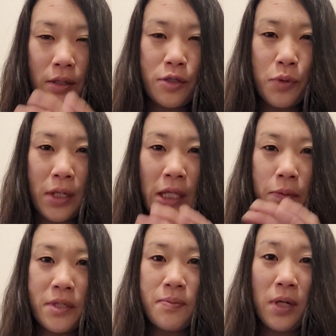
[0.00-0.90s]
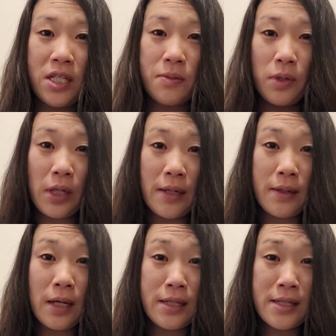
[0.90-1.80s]
directly responsible, and
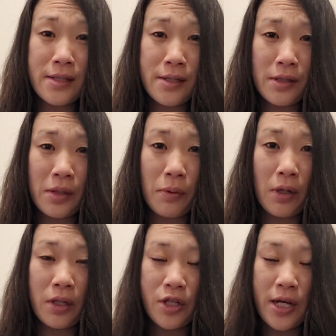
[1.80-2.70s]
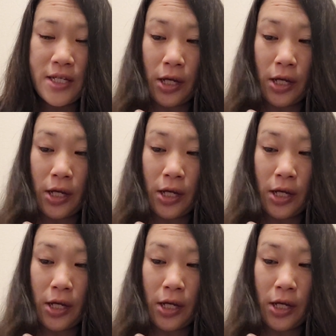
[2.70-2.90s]
I sincerely apologize.